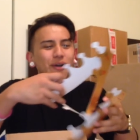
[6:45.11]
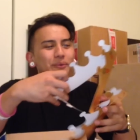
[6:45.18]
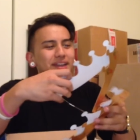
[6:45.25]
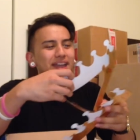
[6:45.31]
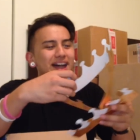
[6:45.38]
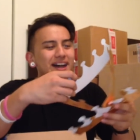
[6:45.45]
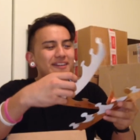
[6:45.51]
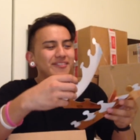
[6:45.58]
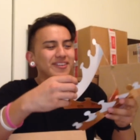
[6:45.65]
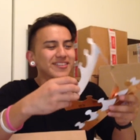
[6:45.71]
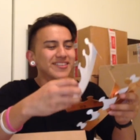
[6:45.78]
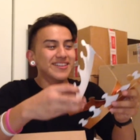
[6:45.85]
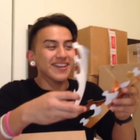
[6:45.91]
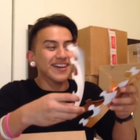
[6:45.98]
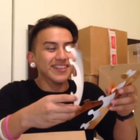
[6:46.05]
we have
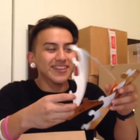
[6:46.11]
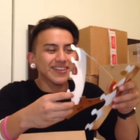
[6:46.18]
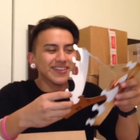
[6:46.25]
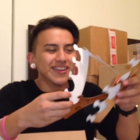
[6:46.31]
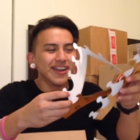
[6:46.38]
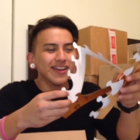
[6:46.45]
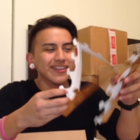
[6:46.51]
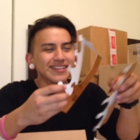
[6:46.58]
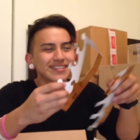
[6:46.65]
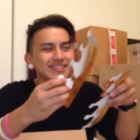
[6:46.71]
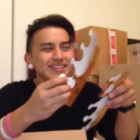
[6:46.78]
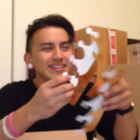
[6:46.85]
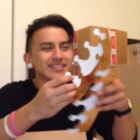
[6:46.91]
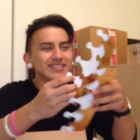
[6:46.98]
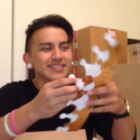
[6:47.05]
another crown that
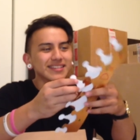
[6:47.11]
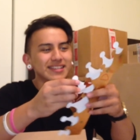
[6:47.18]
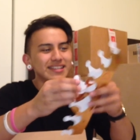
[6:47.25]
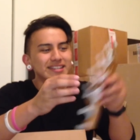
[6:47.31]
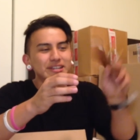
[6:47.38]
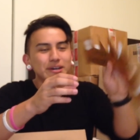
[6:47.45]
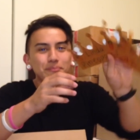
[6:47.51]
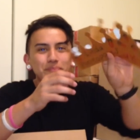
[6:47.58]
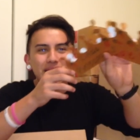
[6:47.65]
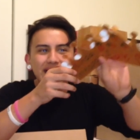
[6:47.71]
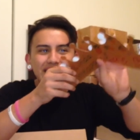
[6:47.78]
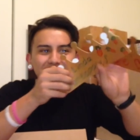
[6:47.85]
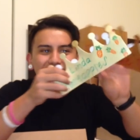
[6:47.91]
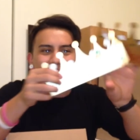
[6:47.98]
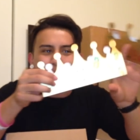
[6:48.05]
says Linda
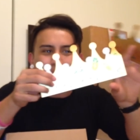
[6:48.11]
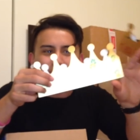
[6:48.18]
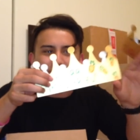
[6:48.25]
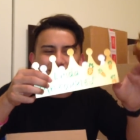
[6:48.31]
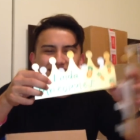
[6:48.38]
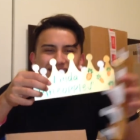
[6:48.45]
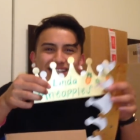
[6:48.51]
Pineapples.